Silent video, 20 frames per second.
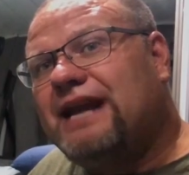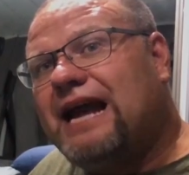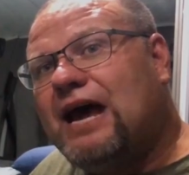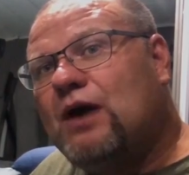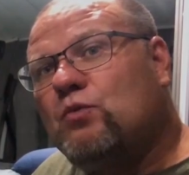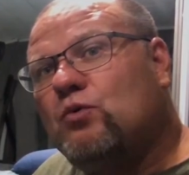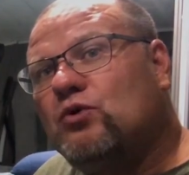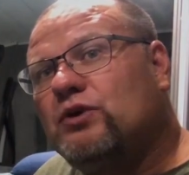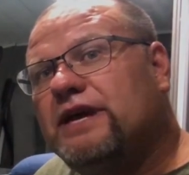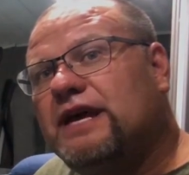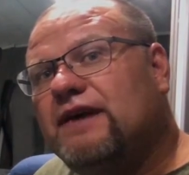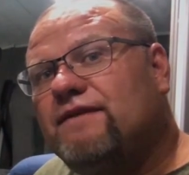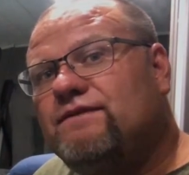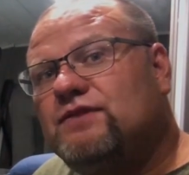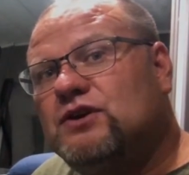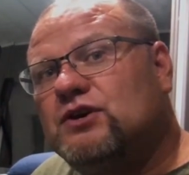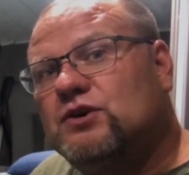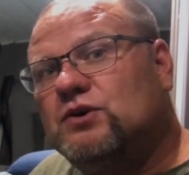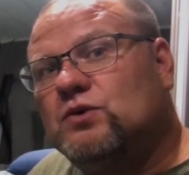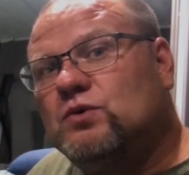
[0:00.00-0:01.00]
that I will
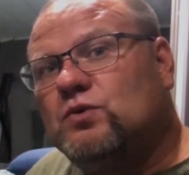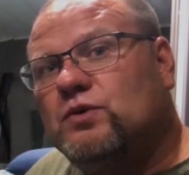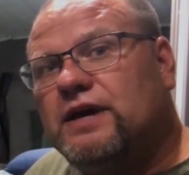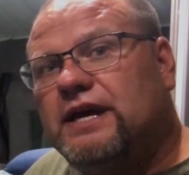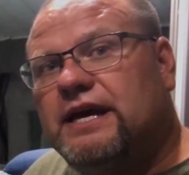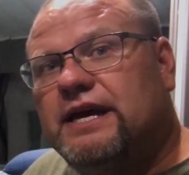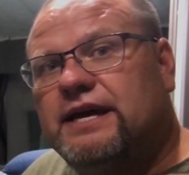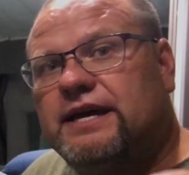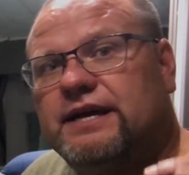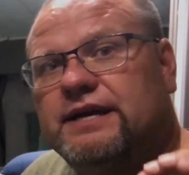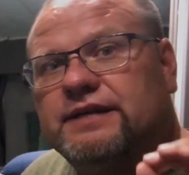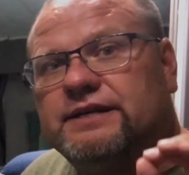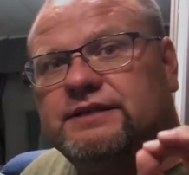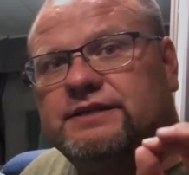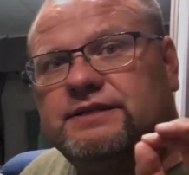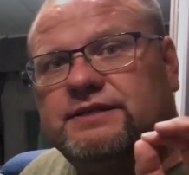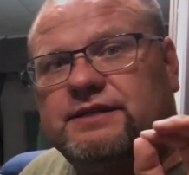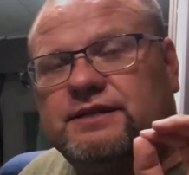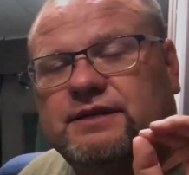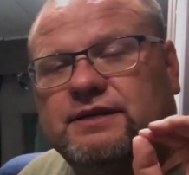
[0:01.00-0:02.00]
give you
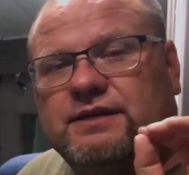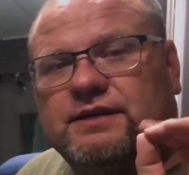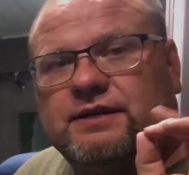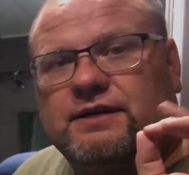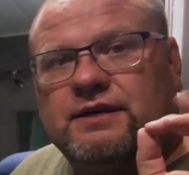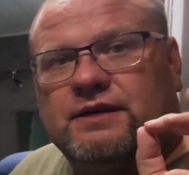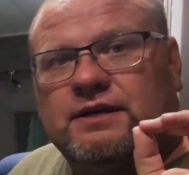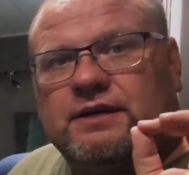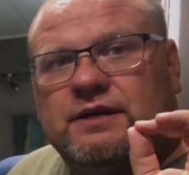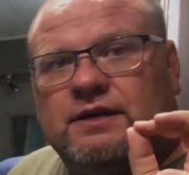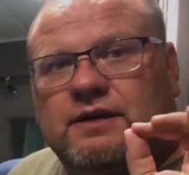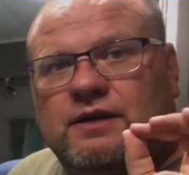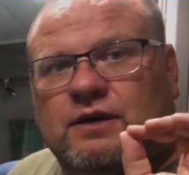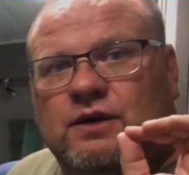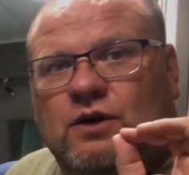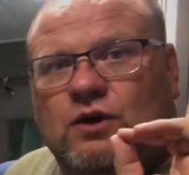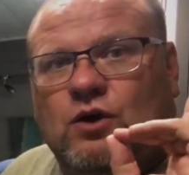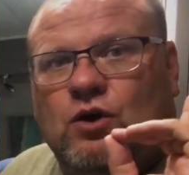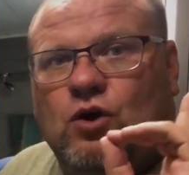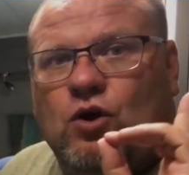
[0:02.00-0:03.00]
is
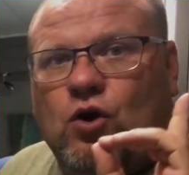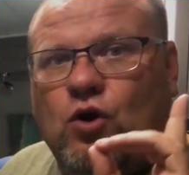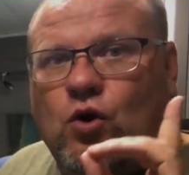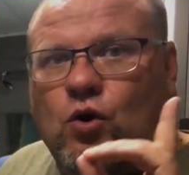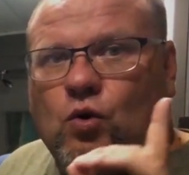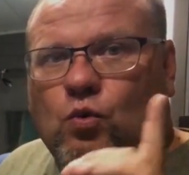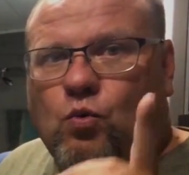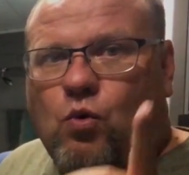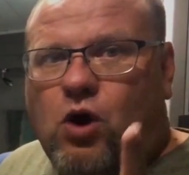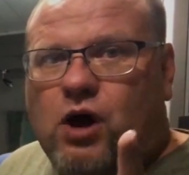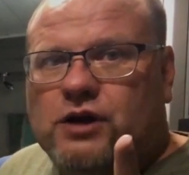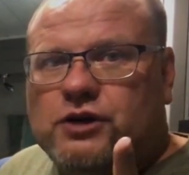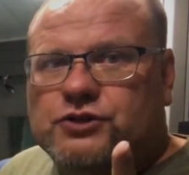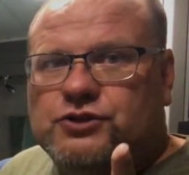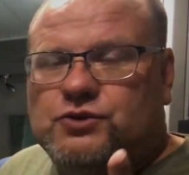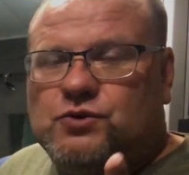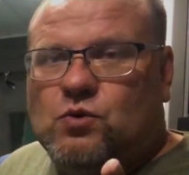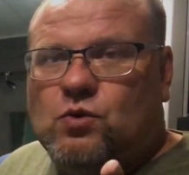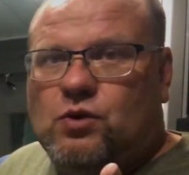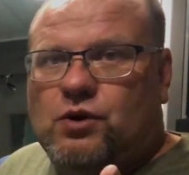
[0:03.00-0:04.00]
water
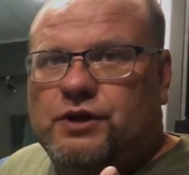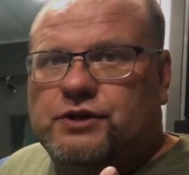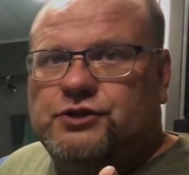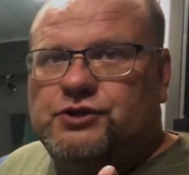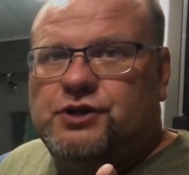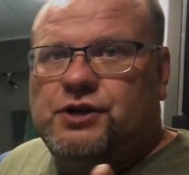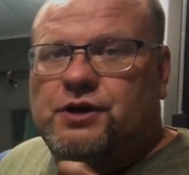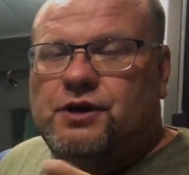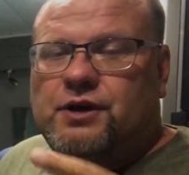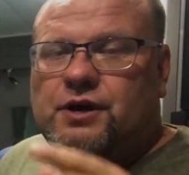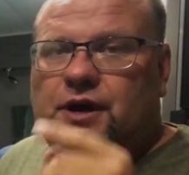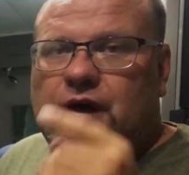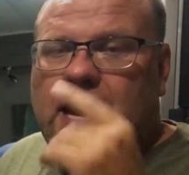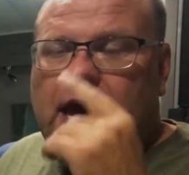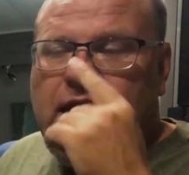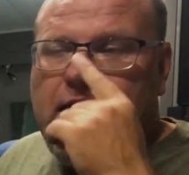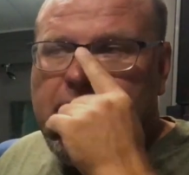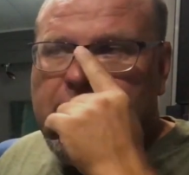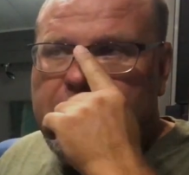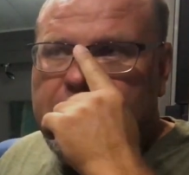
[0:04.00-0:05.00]
storage
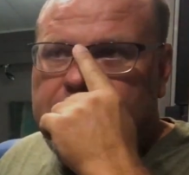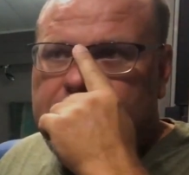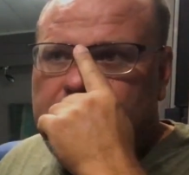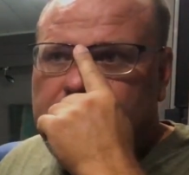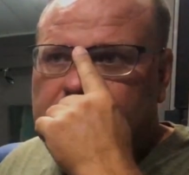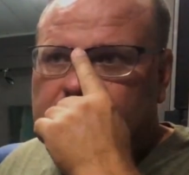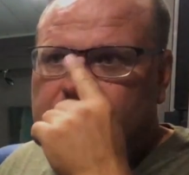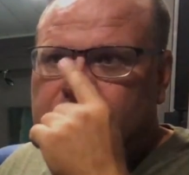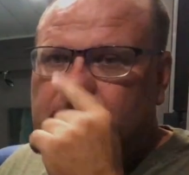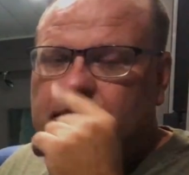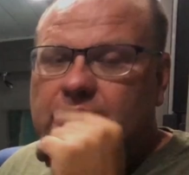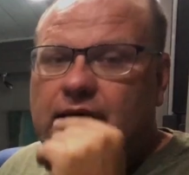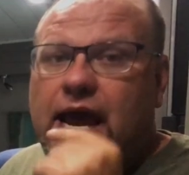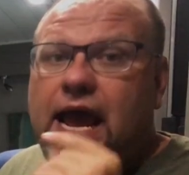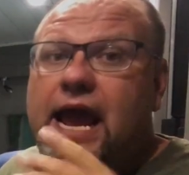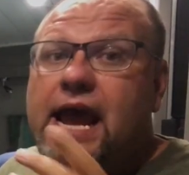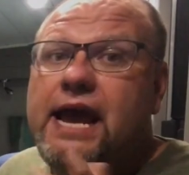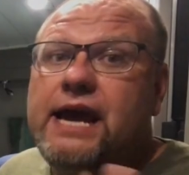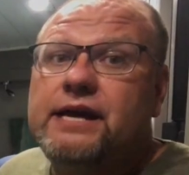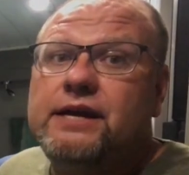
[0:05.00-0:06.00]
and
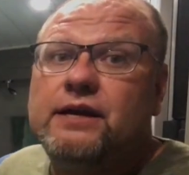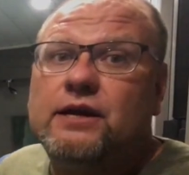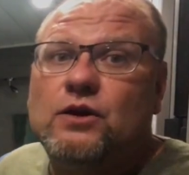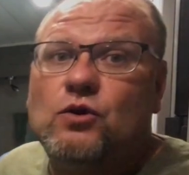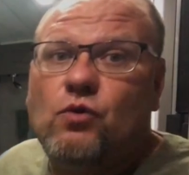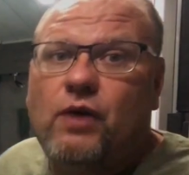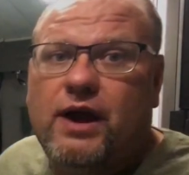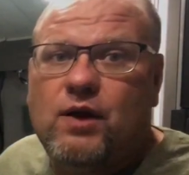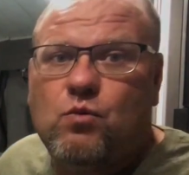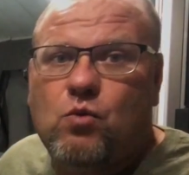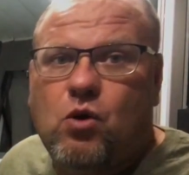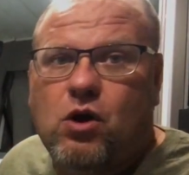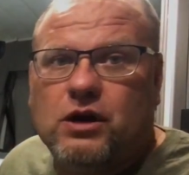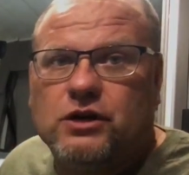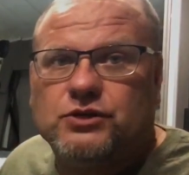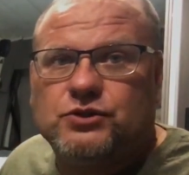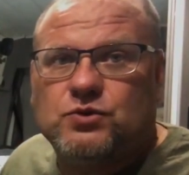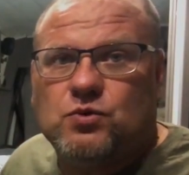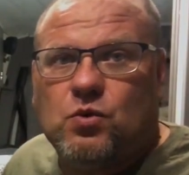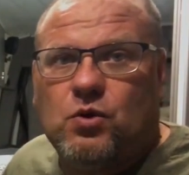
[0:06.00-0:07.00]
gray
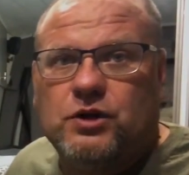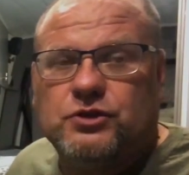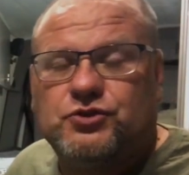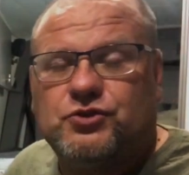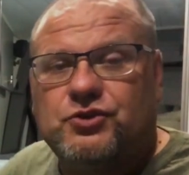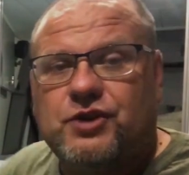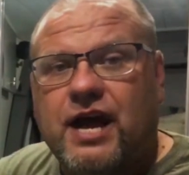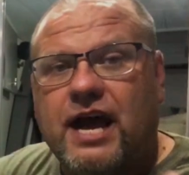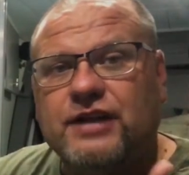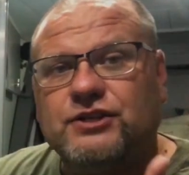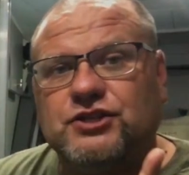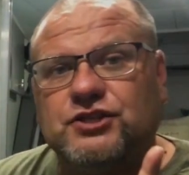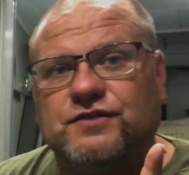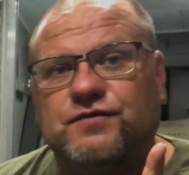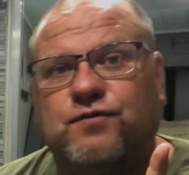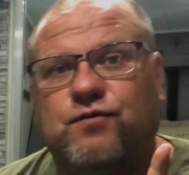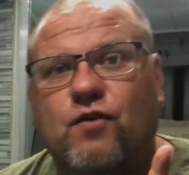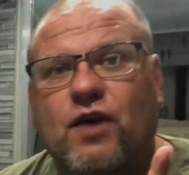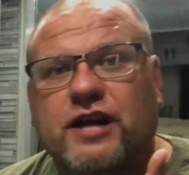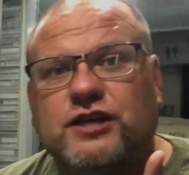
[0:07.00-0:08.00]
water storage. So not
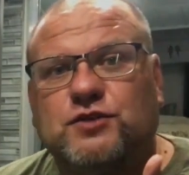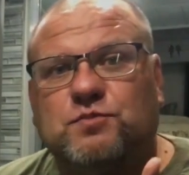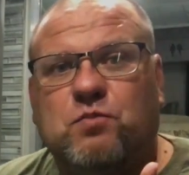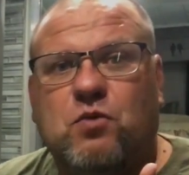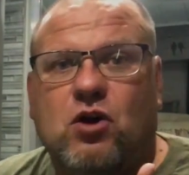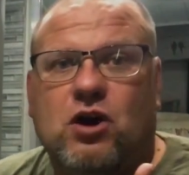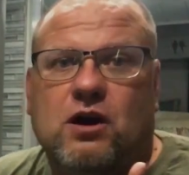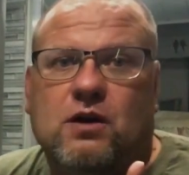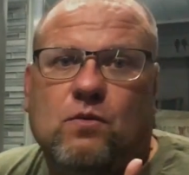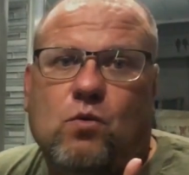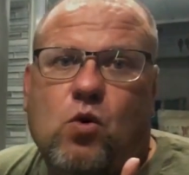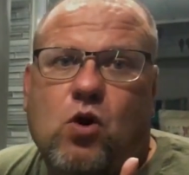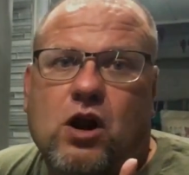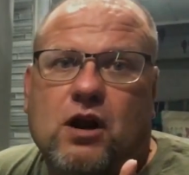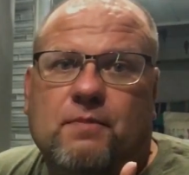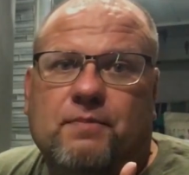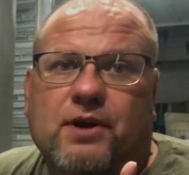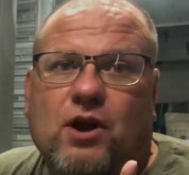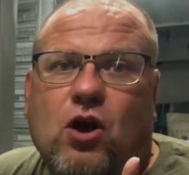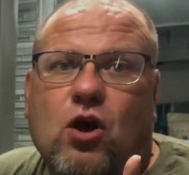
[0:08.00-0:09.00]
just fresh
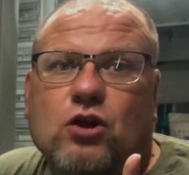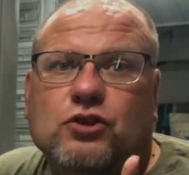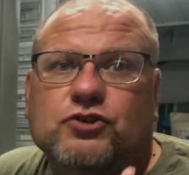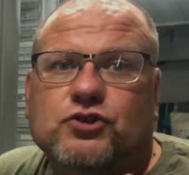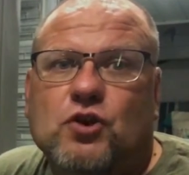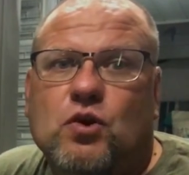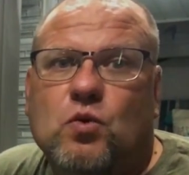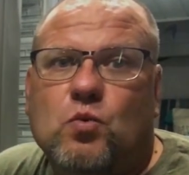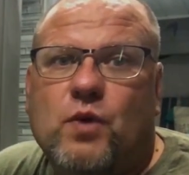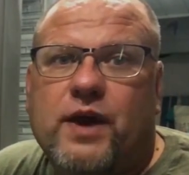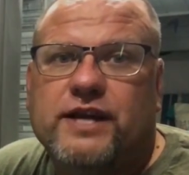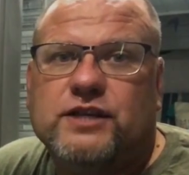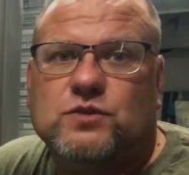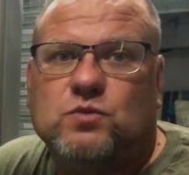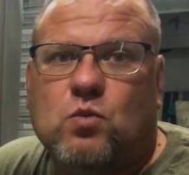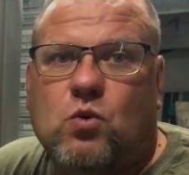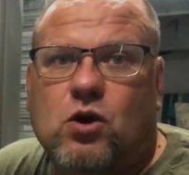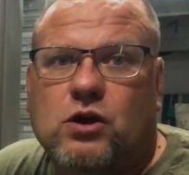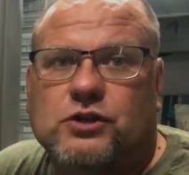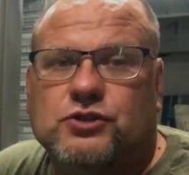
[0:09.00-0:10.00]
water, but also
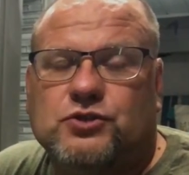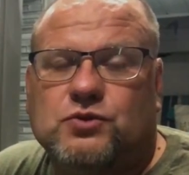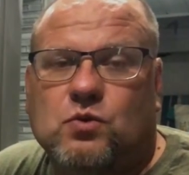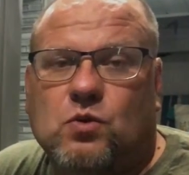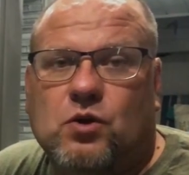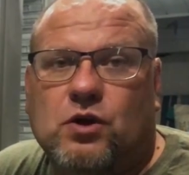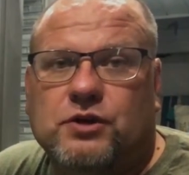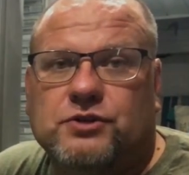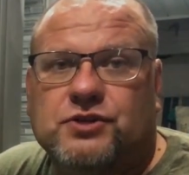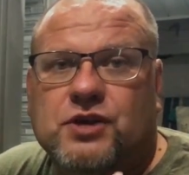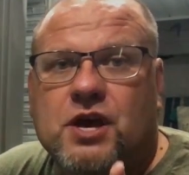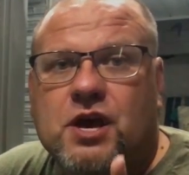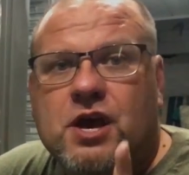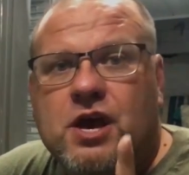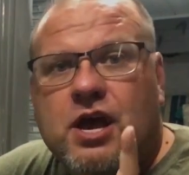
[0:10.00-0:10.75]
wastewater storage.